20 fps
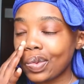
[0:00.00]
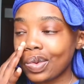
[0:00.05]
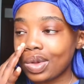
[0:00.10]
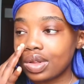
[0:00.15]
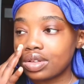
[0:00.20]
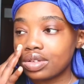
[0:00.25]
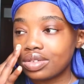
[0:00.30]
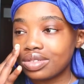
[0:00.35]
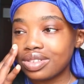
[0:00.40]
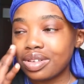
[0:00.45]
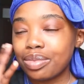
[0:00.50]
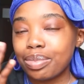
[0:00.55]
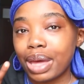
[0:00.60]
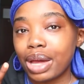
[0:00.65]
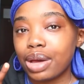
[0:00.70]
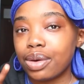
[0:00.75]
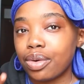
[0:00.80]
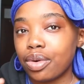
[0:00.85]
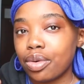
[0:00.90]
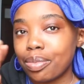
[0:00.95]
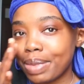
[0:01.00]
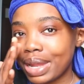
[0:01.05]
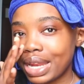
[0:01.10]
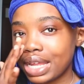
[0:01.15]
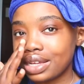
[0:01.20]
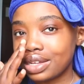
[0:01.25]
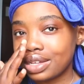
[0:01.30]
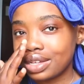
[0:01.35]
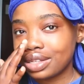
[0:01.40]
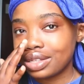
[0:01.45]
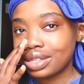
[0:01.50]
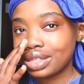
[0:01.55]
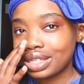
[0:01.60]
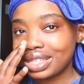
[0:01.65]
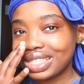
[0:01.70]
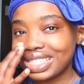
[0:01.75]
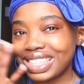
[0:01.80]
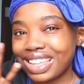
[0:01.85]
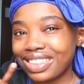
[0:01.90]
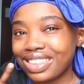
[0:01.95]
Well, not back home, but like
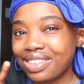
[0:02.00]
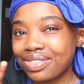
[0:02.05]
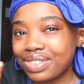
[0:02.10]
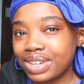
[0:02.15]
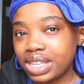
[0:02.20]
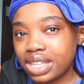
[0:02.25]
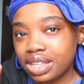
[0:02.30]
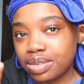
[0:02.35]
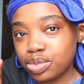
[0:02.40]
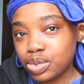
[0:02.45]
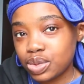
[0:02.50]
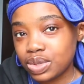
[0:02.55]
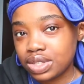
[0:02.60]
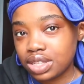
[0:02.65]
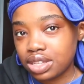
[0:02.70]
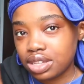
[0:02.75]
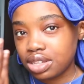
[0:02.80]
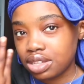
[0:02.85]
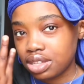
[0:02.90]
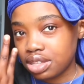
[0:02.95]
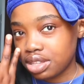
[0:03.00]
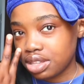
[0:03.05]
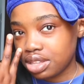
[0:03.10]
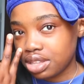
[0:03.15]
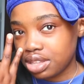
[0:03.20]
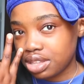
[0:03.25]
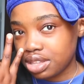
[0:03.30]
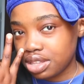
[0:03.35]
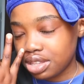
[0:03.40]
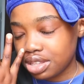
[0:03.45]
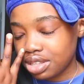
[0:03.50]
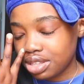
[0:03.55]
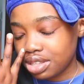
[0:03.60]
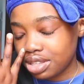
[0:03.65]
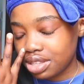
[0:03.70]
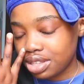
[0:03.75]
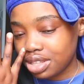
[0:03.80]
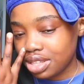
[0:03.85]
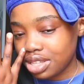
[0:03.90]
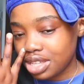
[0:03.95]
South African music.
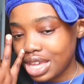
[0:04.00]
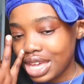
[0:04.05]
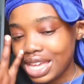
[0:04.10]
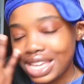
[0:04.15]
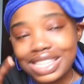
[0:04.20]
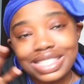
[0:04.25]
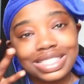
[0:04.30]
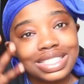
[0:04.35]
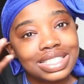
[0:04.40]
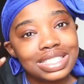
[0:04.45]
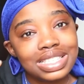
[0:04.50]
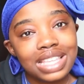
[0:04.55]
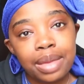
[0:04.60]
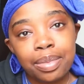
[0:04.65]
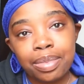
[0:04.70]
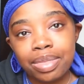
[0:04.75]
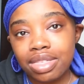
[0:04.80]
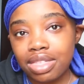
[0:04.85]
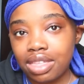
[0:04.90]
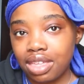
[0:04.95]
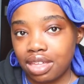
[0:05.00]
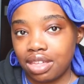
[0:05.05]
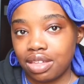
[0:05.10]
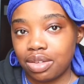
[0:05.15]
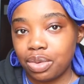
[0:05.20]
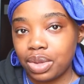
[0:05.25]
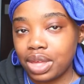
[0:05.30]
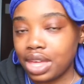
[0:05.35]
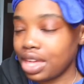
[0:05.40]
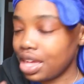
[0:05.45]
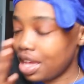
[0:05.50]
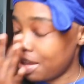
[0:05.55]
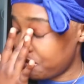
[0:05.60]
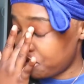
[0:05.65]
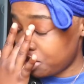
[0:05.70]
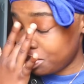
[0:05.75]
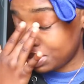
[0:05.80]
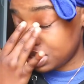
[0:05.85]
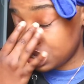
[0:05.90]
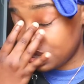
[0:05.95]
It's the same thing, okay? I'm
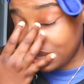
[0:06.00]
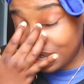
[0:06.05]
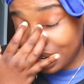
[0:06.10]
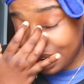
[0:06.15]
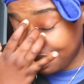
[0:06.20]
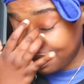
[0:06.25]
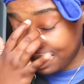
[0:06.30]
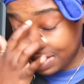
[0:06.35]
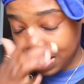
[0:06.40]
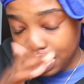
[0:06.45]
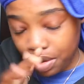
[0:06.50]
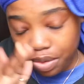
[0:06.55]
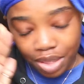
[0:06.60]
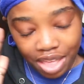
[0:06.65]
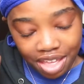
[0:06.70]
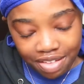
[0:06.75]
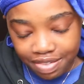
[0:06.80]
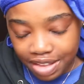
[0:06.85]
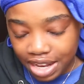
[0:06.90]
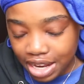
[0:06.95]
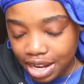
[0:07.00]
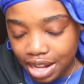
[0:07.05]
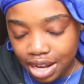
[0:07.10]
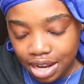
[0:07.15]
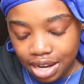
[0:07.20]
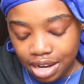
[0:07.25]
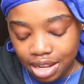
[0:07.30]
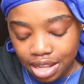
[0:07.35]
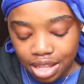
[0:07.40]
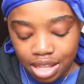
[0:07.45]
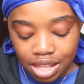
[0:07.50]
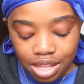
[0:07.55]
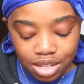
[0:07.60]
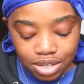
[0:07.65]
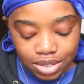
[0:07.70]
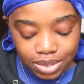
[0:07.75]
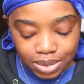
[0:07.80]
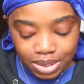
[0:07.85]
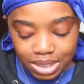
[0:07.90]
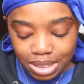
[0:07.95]
from Southern Africa, man.
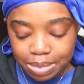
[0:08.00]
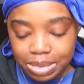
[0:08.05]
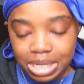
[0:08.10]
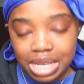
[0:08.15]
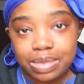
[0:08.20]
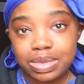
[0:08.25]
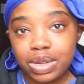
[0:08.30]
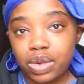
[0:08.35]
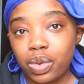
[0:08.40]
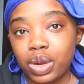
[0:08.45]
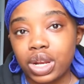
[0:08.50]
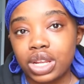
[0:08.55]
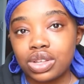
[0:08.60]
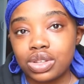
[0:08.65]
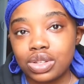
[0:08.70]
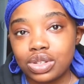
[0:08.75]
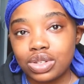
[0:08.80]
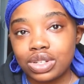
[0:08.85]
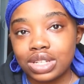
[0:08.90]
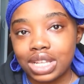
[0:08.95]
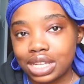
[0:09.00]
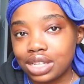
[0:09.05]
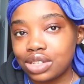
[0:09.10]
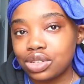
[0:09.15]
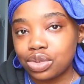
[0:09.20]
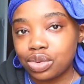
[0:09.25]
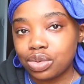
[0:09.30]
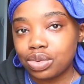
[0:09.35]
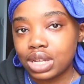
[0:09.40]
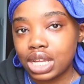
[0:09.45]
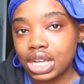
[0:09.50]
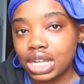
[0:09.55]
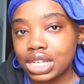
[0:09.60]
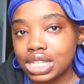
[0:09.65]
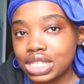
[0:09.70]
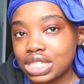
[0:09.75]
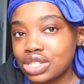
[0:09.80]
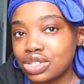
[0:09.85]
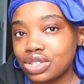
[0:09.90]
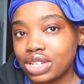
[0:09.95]
So sometimes I'd want to like
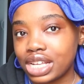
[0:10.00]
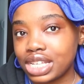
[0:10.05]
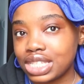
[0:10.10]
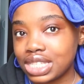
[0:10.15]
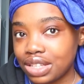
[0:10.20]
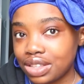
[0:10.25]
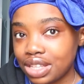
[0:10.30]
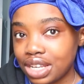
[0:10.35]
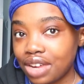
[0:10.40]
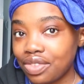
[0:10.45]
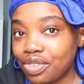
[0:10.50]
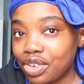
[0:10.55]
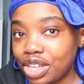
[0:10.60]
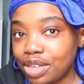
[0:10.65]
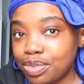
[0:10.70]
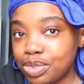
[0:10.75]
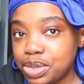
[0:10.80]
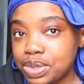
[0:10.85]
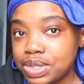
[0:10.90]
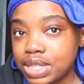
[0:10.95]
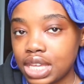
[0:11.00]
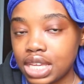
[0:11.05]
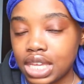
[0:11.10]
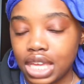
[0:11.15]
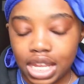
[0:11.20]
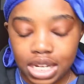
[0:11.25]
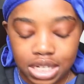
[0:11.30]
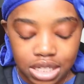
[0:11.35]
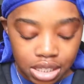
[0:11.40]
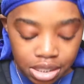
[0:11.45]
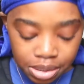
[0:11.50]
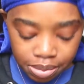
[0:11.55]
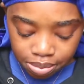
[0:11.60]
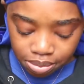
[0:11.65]
listen to like Southern African music, and